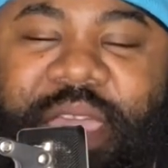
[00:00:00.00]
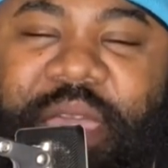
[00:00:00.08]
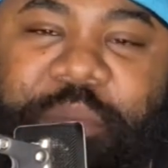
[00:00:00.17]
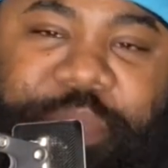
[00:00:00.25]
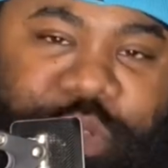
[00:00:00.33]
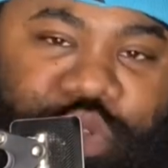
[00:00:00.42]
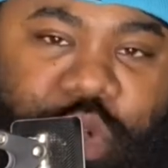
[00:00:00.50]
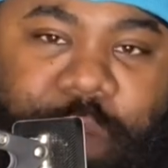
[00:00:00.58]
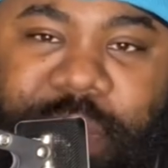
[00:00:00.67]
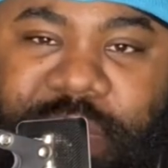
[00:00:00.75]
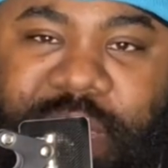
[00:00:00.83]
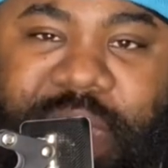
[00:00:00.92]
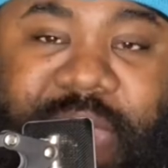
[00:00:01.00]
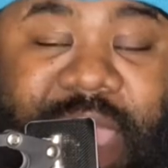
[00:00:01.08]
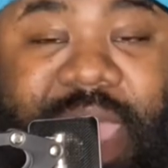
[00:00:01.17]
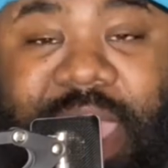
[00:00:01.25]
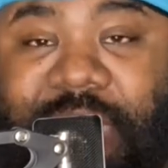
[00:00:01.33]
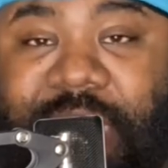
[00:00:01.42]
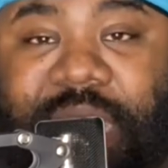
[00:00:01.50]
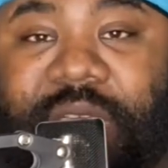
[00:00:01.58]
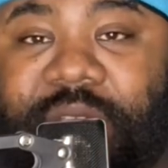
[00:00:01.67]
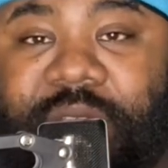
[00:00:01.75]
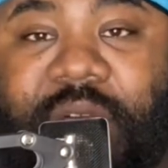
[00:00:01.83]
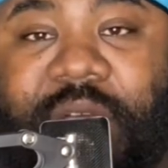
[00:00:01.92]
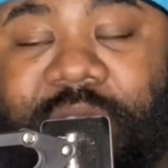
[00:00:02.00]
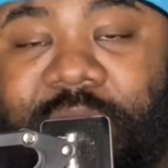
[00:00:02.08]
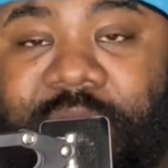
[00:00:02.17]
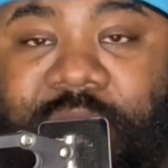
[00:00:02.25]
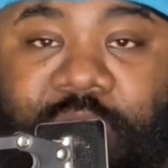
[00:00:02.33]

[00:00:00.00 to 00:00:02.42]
But join me tonight at 8 o'clock.